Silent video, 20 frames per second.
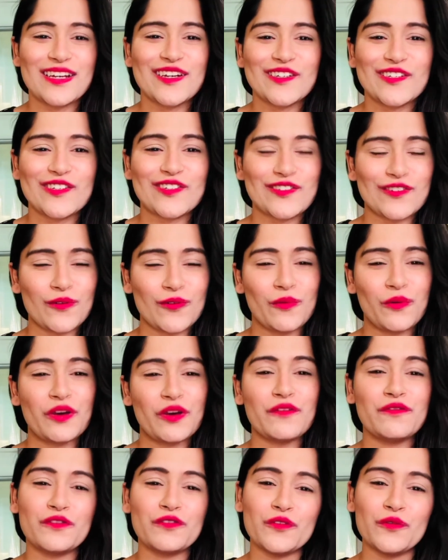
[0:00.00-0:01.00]
So
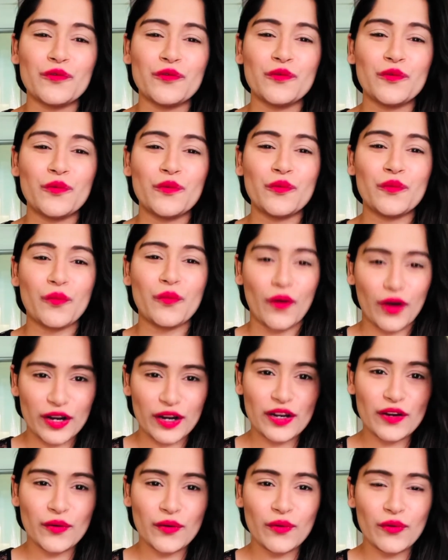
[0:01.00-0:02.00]
if you
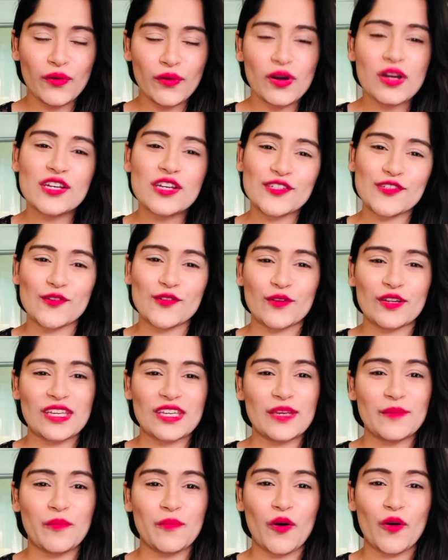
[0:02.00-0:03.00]
want to know, so
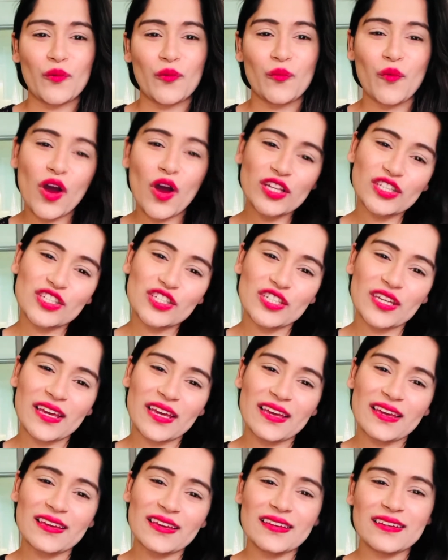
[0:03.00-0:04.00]
keep on
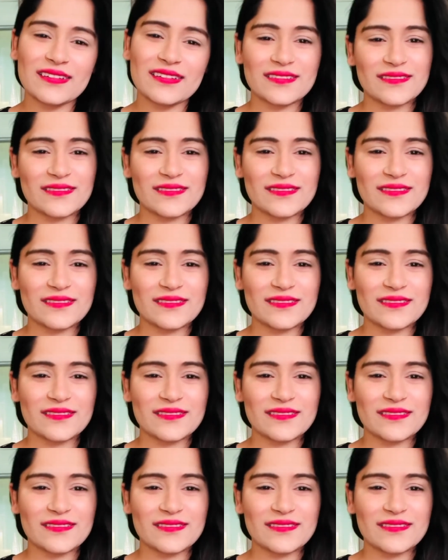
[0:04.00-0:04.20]
watching.